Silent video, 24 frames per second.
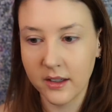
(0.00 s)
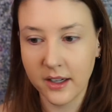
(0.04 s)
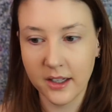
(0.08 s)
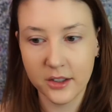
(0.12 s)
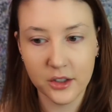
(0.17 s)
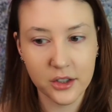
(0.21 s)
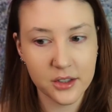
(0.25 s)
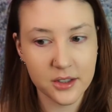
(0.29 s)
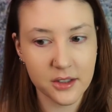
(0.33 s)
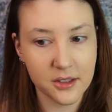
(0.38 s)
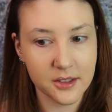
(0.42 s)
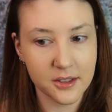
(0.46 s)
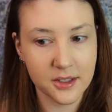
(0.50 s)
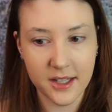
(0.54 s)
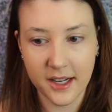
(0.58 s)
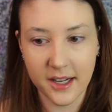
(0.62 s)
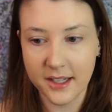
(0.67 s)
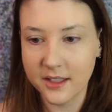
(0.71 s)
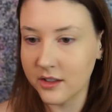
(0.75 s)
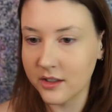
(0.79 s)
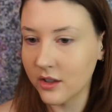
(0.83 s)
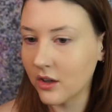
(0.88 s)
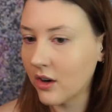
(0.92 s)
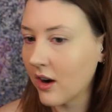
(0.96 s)
It just looks
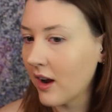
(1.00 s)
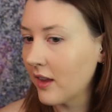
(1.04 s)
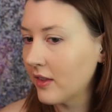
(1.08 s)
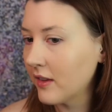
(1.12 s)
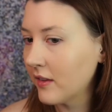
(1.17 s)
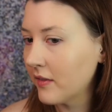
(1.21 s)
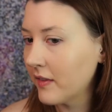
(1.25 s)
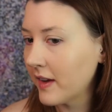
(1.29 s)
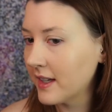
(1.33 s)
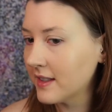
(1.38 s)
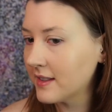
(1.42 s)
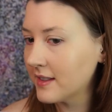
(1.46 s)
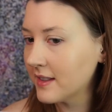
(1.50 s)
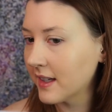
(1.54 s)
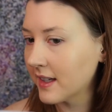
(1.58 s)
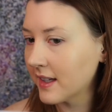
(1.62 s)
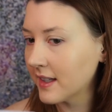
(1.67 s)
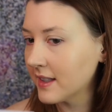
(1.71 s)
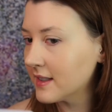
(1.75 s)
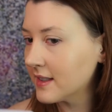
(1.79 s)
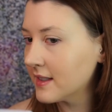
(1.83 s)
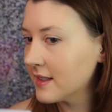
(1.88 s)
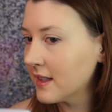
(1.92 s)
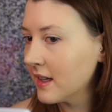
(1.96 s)
nicer on the face, like
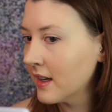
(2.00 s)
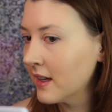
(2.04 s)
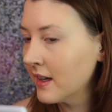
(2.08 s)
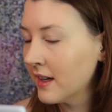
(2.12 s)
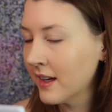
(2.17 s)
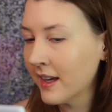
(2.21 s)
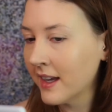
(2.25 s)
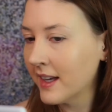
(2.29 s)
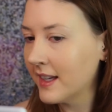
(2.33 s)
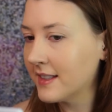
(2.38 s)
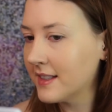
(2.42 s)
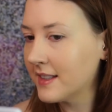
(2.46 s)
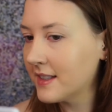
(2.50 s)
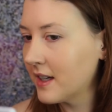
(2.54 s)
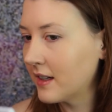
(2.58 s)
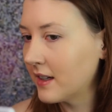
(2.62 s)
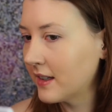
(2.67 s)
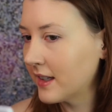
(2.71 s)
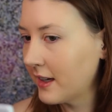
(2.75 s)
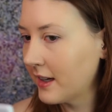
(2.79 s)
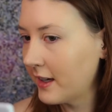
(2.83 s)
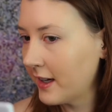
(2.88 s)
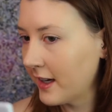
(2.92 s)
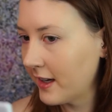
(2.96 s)
it's
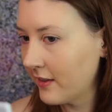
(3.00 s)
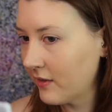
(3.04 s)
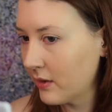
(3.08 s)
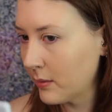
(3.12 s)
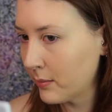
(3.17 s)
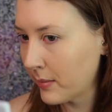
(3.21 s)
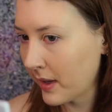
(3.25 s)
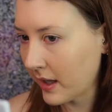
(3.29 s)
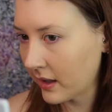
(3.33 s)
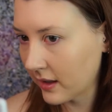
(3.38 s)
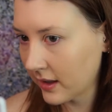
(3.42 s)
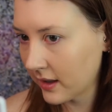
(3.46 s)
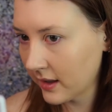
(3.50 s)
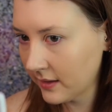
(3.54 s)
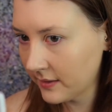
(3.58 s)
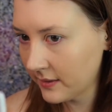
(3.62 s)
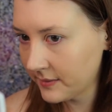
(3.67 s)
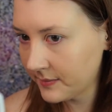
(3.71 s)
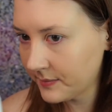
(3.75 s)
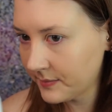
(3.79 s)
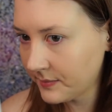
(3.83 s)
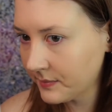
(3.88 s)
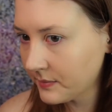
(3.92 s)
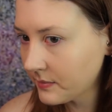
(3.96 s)
sunk in even better
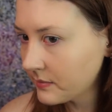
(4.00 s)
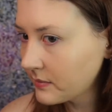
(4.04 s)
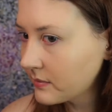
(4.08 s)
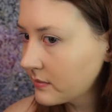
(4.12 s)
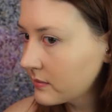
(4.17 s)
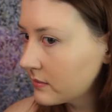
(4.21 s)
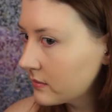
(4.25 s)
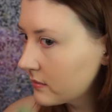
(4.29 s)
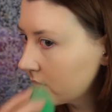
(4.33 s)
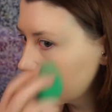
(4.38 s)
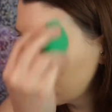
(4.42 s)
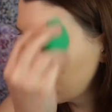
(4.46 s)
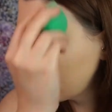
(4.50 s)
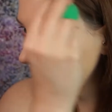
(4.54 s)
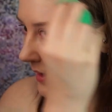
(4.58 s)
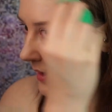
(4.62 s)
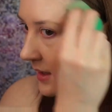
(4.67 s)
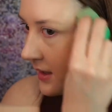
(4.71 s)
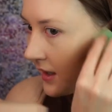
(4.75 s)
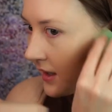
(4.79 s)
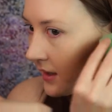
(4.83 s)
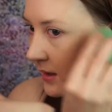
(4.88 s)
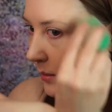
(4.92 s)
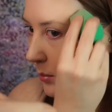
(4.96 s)

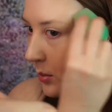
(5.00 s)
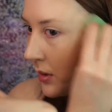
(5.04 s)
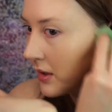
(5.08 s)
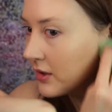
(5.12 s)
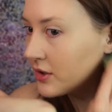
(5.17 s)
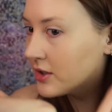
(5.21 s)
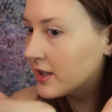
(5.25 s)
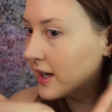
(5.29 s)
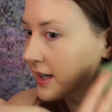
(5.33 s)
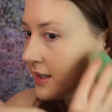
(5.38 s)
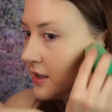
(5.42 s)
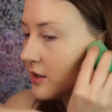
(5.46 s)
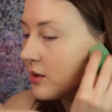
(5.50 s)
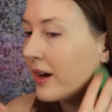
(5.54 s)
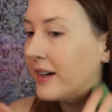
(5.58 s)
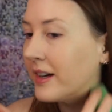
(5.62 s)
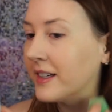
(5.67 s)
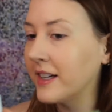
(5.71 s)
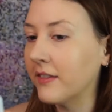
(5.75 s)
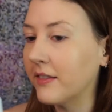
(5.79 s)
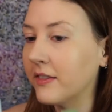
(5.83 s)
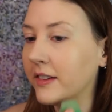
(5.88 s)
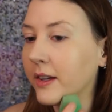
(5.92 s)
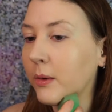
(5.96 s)
than the brush side. So I
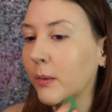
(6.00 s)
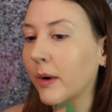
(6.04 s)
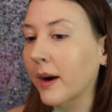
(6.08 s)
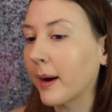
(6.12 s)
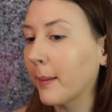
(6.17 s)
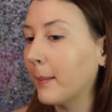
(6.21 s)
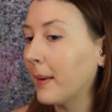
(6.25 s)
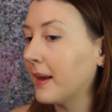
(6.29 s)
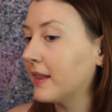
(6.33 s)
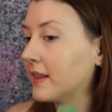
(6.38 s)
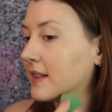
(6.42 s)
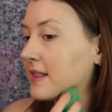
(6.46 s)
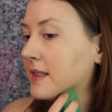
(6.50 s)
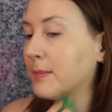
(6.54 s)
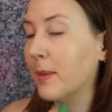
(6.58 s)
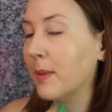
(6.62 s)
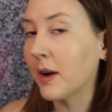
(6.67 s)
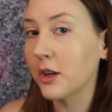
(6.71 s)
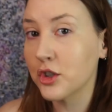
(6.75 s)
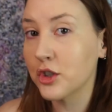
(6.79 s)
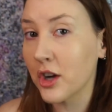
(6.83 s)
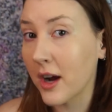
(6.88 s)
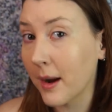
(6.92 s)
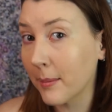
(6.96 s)
definitely recommend the
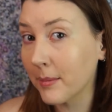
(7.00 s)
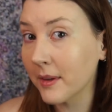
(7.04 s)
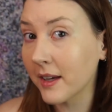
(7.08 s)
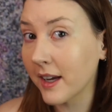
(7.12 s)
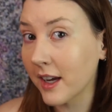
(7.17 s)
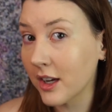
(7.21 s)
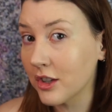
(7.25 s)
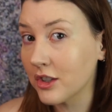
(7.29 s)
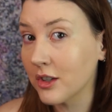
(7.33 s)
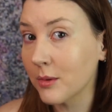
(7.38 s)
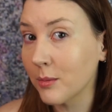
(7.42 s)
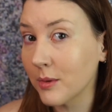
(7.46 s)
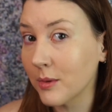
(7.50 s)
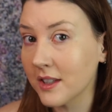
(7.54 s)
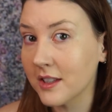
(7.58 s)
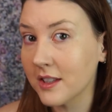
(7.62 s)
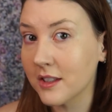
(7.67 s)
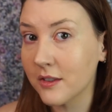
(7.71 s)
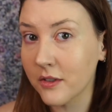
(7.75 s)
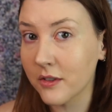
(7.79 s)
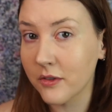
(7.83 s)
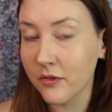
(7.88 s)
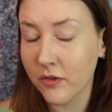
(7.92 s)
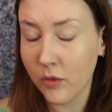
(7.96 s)
sponge application with
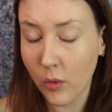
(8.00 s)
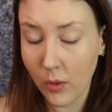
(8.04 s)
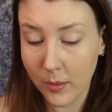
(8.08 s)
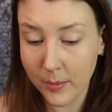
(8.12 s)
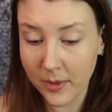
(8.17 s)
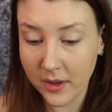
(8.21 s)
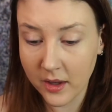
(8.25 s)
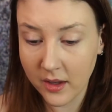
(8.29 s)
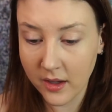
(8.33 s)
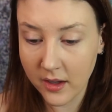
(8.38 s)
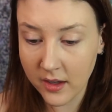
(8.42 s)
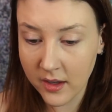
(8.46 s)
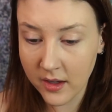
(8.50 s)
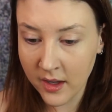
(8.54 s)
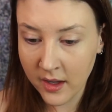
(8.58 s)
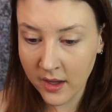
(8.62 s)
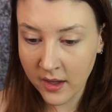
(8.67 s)
this formula.